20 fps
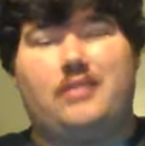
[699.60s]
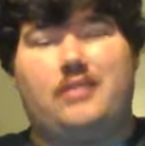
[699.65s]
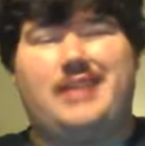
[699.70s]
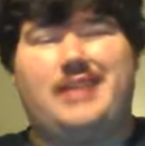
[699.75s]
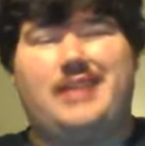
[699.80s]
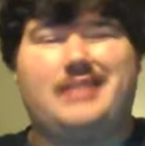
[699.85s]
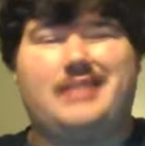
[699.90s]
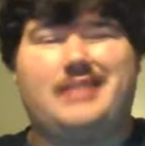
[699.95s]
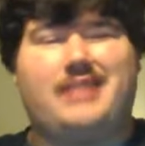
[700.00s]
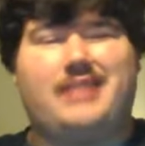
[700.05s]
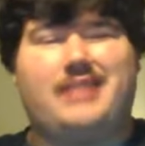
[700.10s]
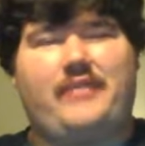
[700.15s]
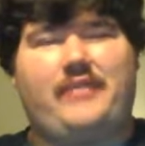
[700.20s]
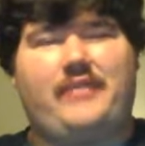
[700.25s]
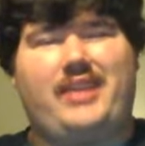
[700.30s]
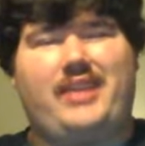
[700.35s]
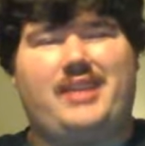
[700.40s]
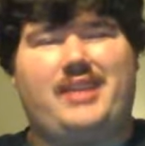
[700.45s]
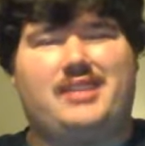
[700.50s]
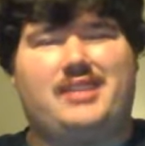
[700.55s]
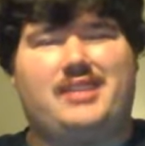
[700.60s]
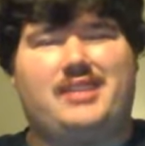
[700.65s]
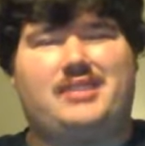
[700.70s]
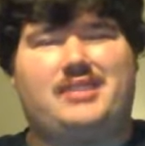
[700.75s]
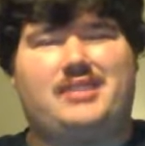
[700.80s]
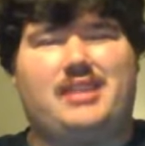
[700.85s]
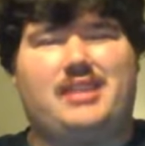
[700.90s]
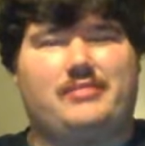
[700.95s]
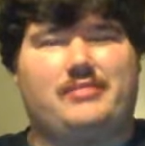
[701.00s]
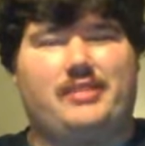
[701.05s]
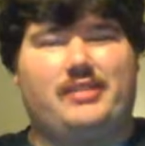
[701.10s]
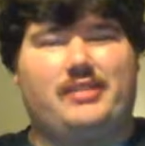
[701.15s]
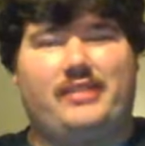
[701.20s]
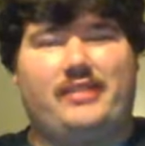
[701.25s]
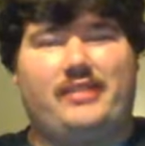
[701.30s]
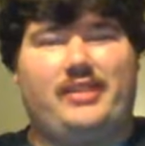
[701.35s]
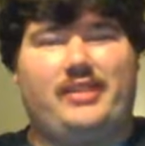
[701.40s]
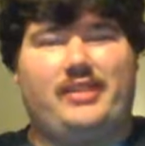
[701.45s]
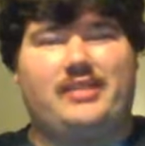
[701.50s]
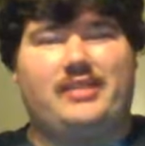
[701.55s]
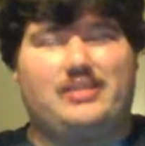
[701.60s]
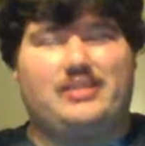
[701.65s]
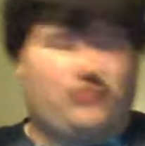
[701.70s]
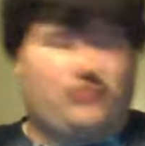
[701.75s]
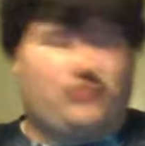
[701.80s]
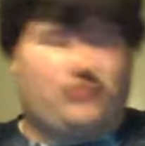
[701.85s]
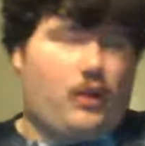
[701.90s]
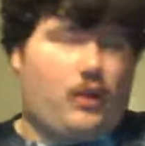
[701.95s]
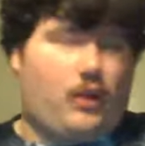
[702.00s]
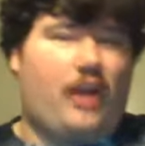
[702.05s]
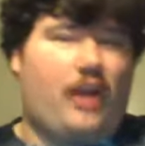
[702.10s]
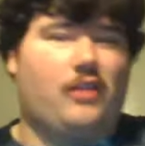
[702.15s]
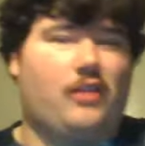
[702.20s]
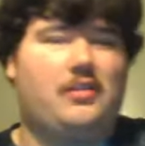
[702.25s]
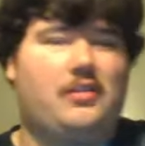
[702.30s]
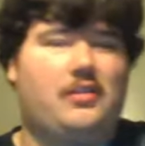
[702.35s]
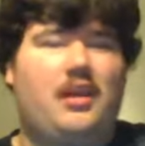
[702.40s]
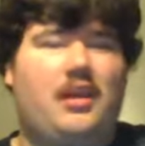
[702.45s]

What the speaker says: I'd say VHS tapes and DVDs as well.